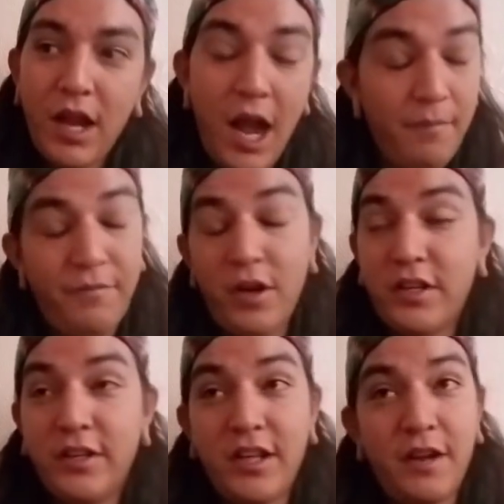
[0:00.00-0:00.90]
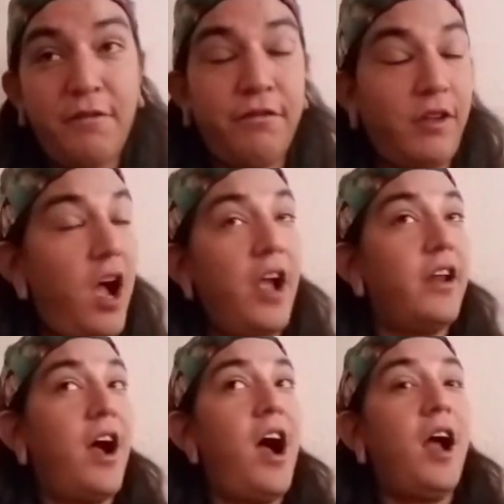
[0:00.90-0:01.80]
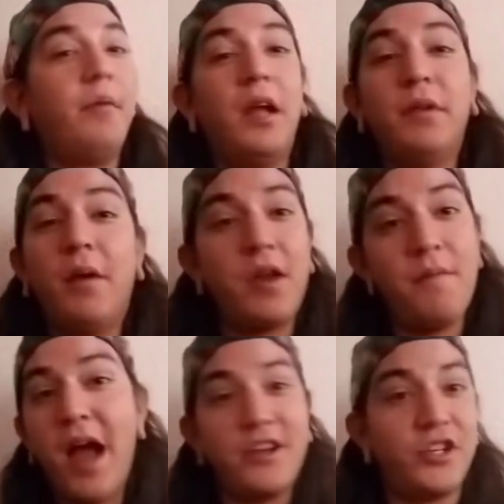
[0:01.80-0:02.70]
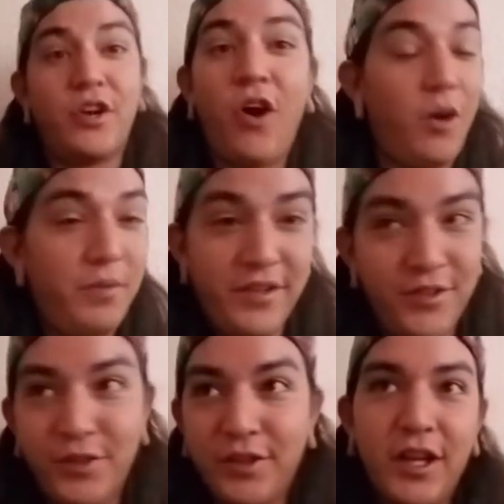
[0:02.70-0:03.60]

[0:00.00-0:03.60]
I'm fucking like flying high, baby. I'm on a magic carpet, dude.